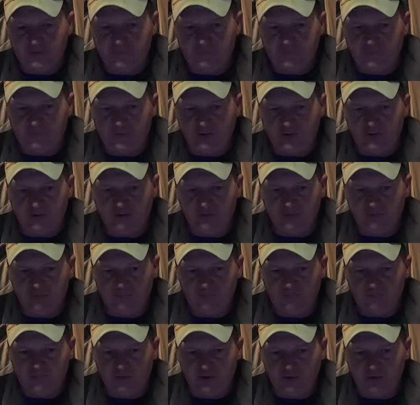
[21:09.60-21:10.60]
is full
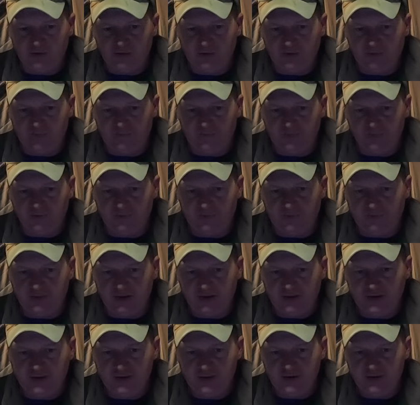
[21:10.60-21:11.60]
of, loaded full of
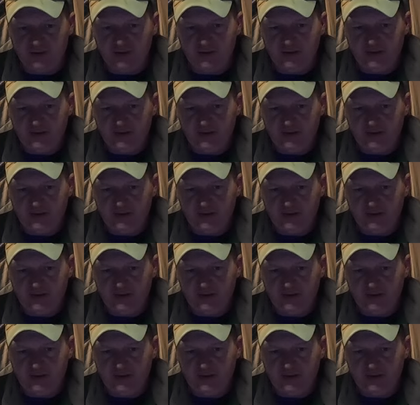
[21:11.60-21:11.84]
fish.